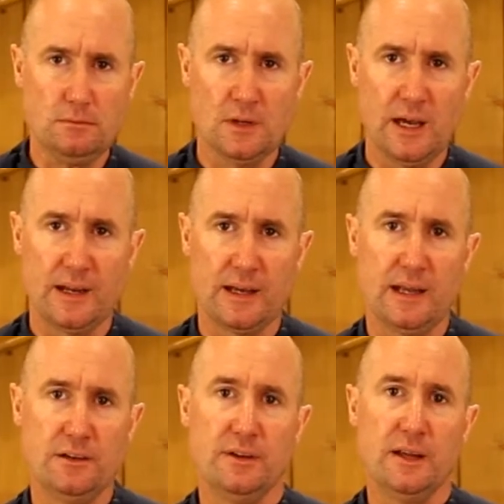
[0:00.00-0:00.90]
and
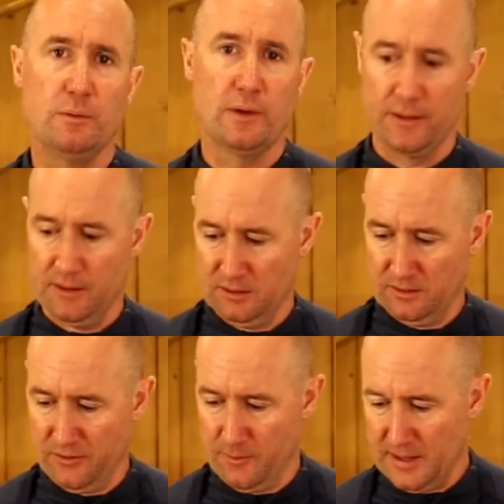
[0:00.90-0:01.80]
again, you need one of these
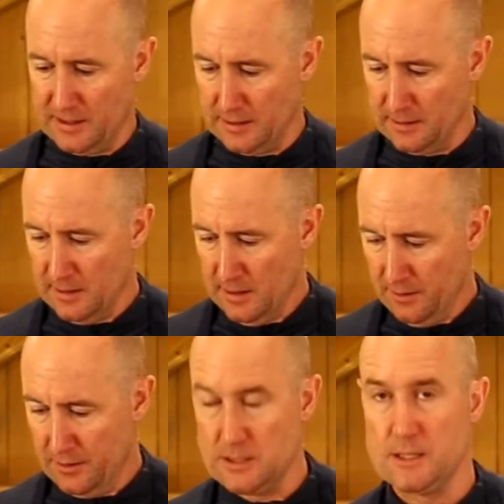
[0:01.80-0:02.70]
for making
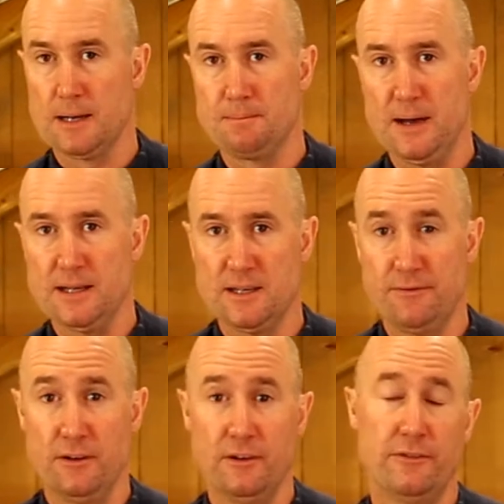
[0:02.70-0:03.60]
things like pate,
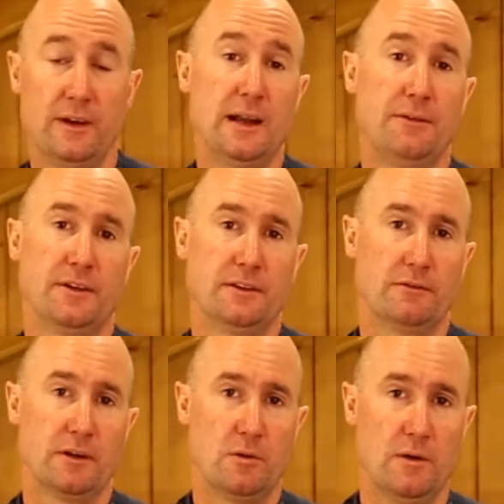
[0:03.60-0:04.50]
for anything that
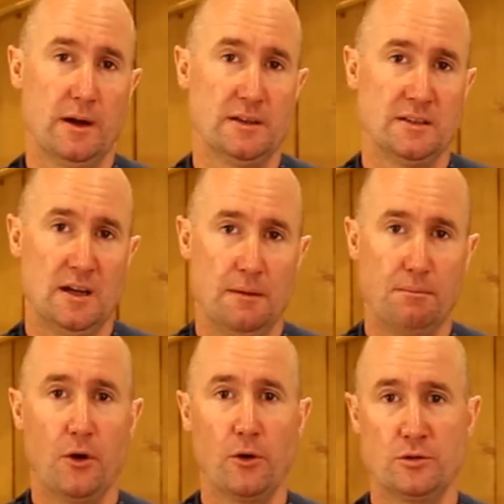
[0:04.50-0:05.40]
requires
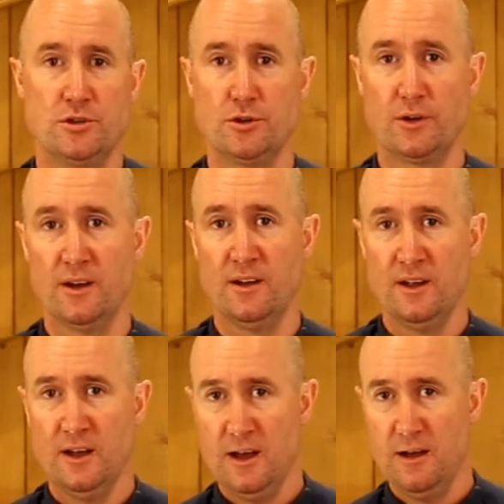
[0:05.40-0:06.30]
boiled sugar,
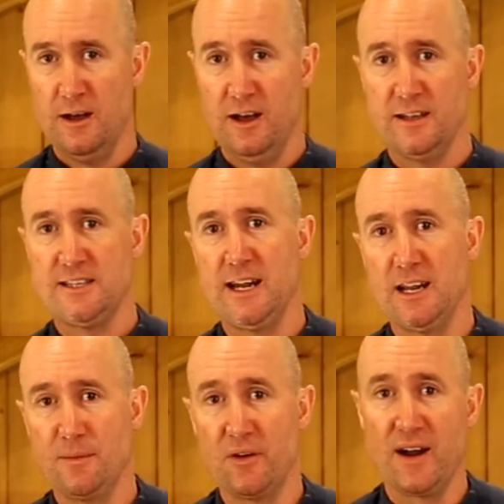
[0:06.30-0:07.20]

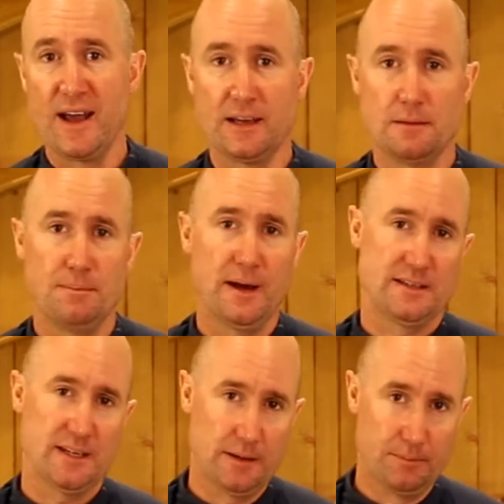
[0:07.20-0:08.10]
Italian meringue and pate
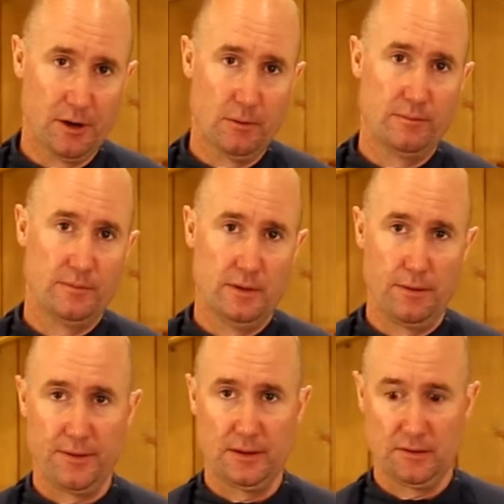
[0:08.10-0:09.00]
à bombe and
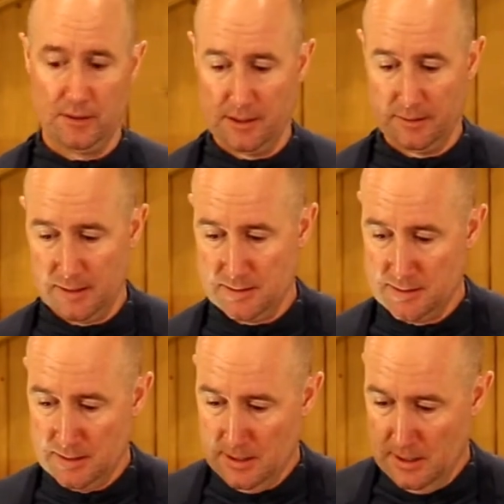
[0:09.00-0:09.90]
things like that.
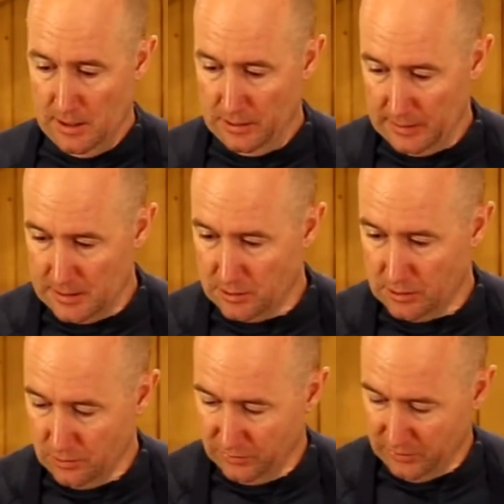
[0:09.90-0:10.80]
Okay, you could
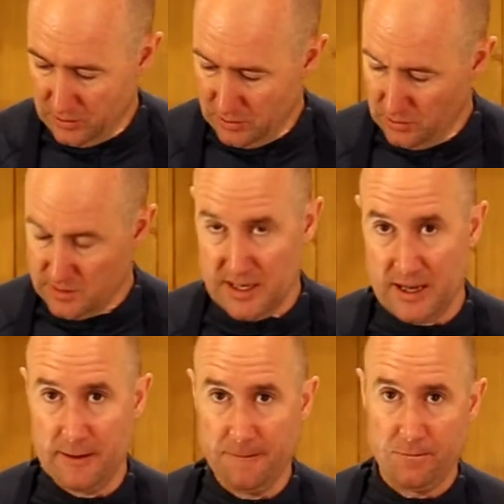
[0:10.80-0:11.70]
also use
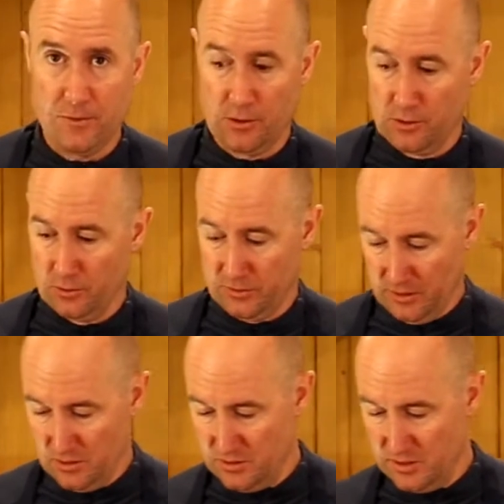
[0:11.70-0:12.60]
a
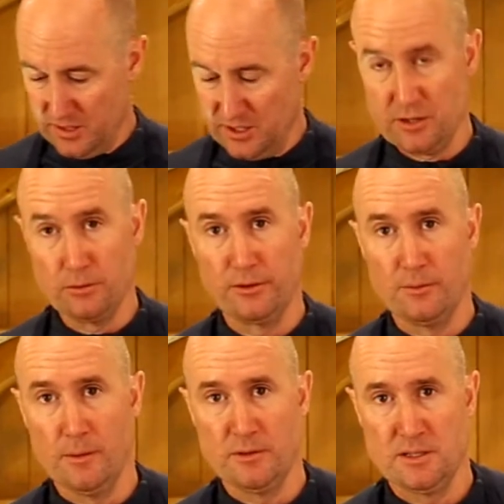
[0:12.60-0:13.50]
digital
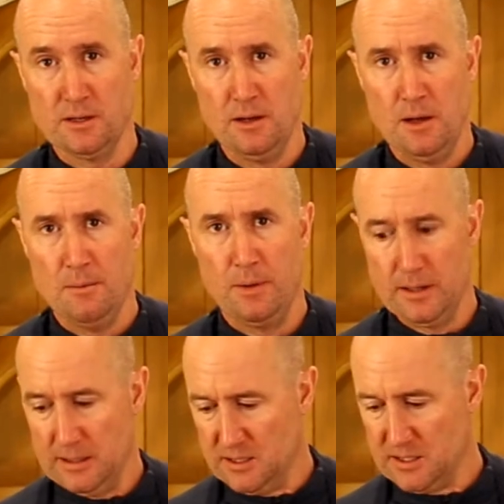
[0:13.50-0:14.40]
thermometer, but it
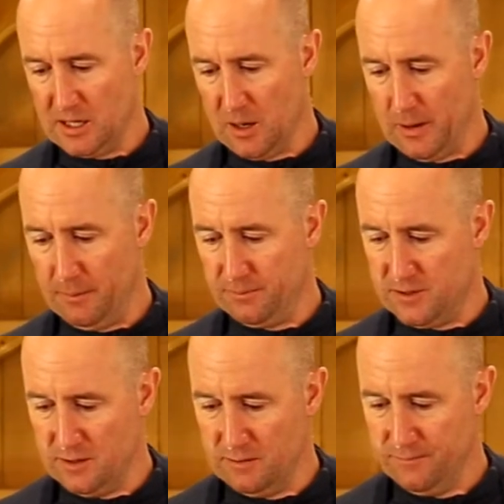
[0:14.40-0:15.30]
needs to go up to